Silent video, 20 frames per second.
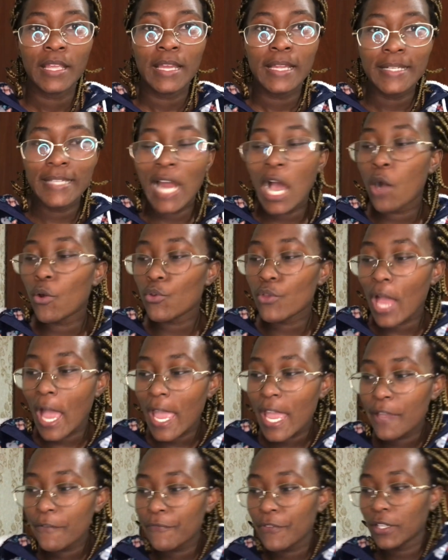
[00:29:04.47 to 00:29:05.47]
Now you are
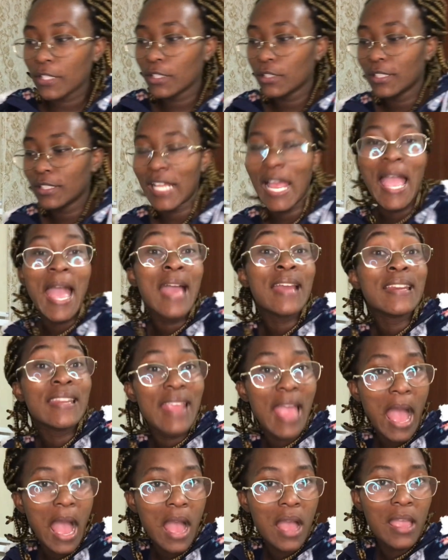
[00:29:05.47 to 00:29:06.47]
having
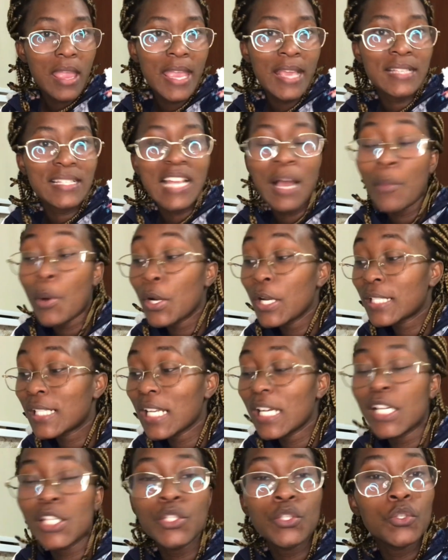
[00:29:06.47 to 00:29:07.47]
diarrhea, and someone is
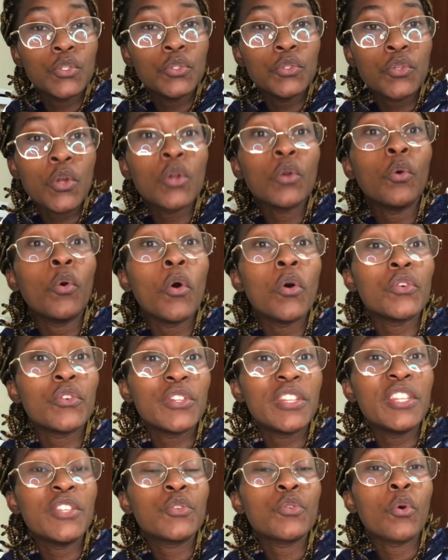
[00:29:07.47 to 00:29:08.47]
telling you don't go to
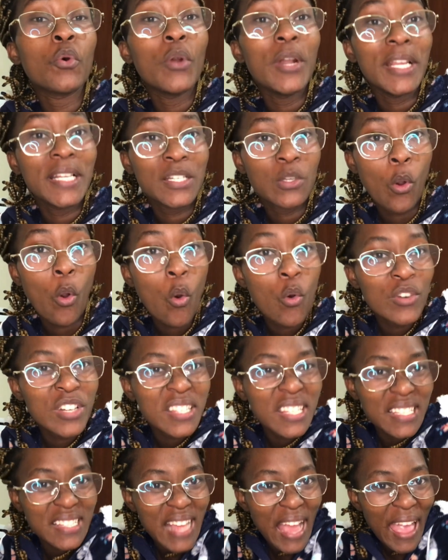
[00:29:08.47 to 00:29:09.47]
the toilet. Hold the
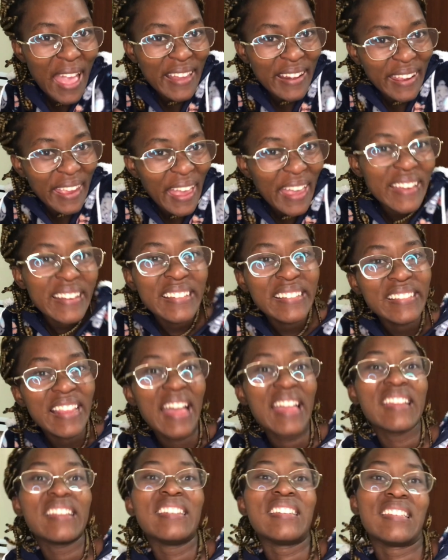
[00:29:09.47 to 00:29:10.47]
diarrhea
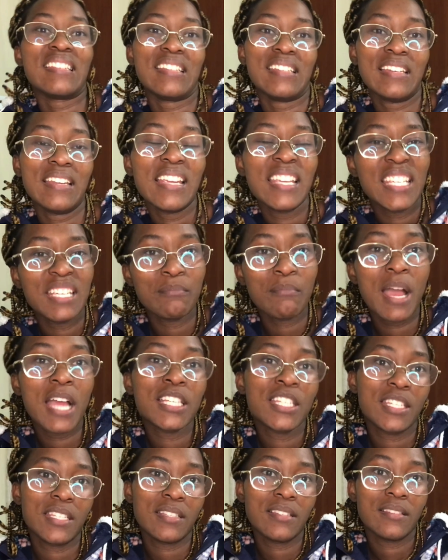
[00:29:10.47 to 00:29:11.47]
inside.
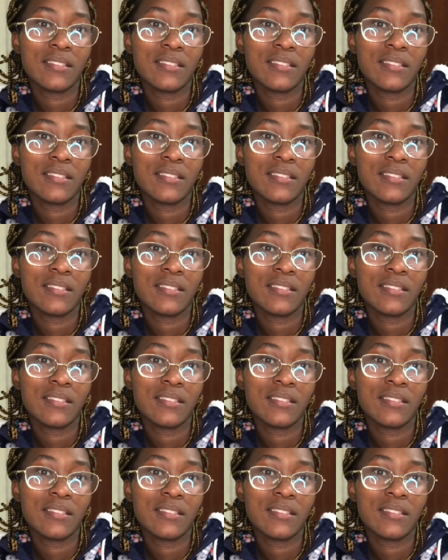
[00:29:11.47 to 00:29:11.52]
Imagine.